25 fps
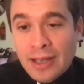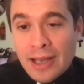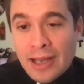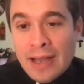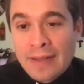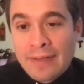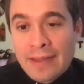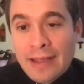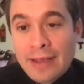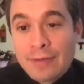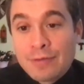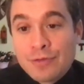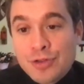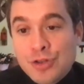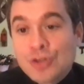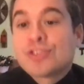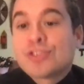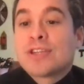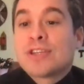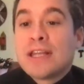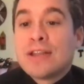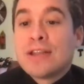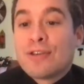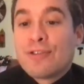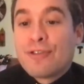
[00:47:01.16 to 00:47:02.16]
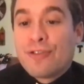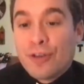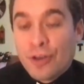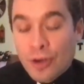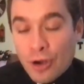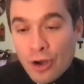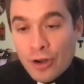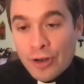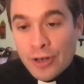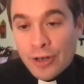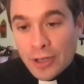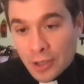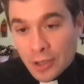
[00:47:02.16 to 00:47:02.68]
And they've just either
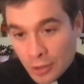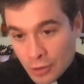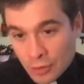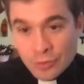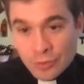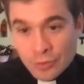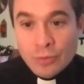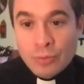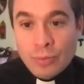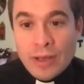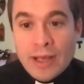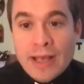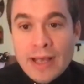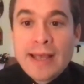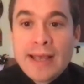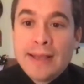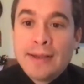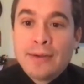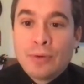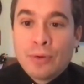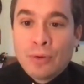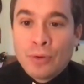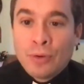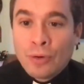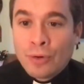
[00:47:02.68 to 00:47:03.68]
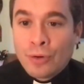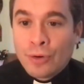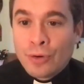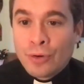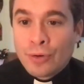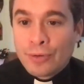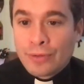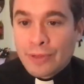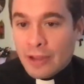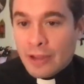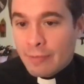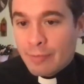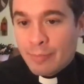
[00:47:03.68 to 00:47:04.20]
forgotten it along the way,
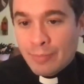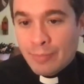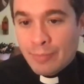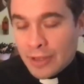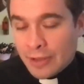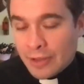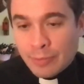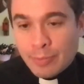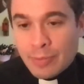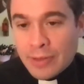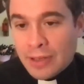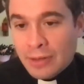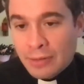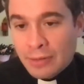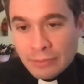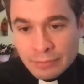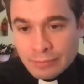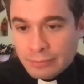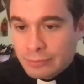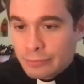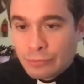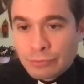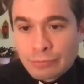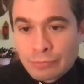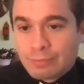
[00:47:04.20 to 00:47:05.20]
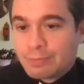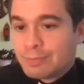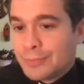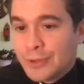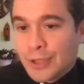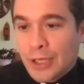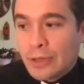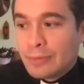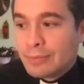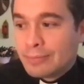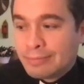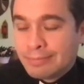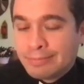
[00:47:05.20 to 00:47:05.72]
or it's been, you
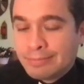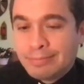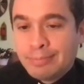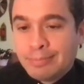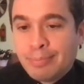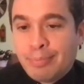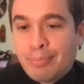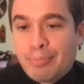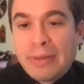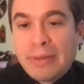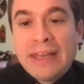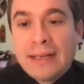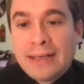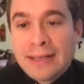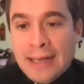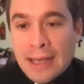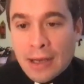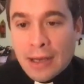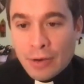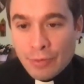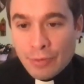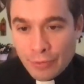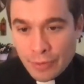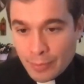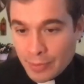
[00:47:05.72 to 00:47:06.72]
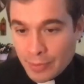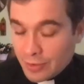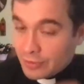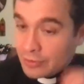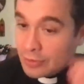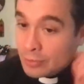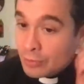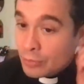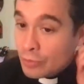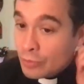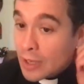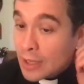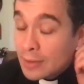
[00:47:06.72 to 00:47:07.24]
know, beaten out of them in
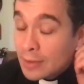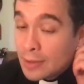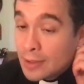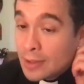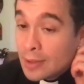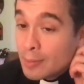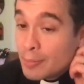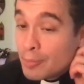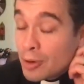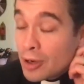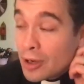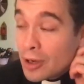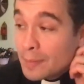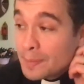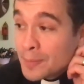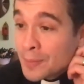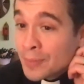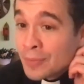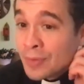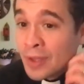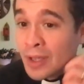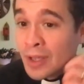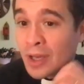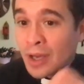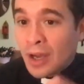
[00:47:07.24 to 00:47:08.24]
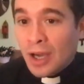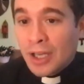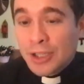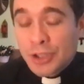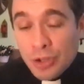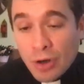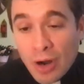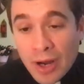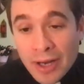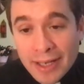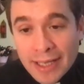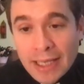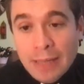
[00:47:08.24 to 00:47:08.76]
some way. But I
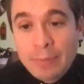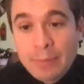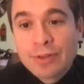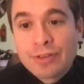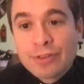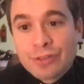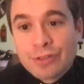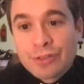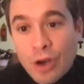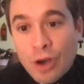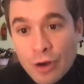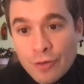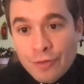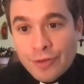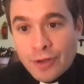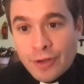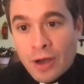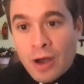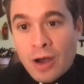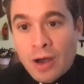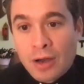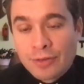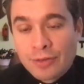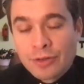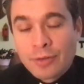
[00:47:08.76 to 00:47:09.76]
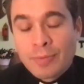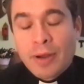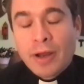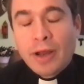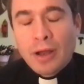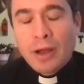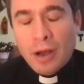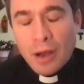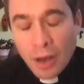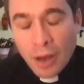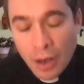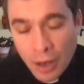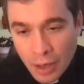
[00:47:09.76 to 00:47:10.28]
try and keep a soft heart. So my
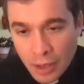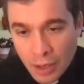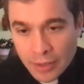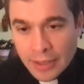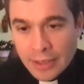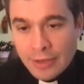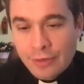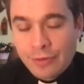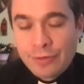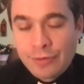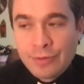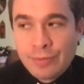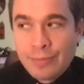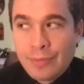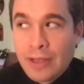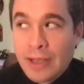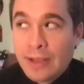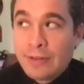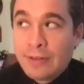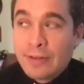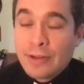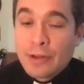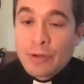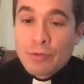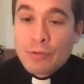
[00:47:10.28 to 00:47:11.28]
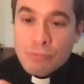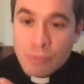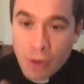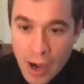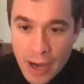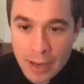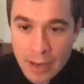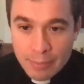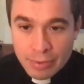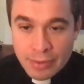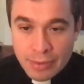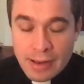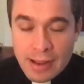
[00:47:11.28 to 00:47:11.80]
heart is in the
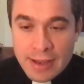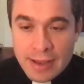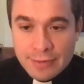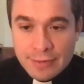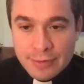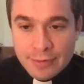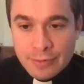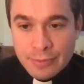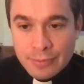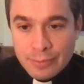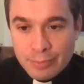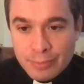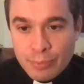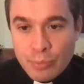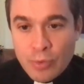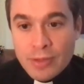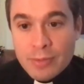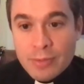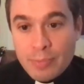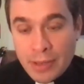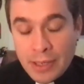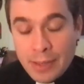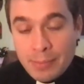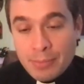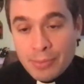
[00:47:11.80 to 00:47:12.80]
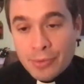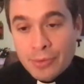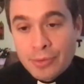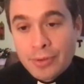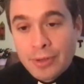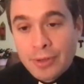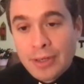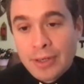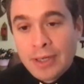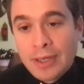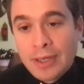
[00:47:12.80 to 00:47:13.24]
right place with people.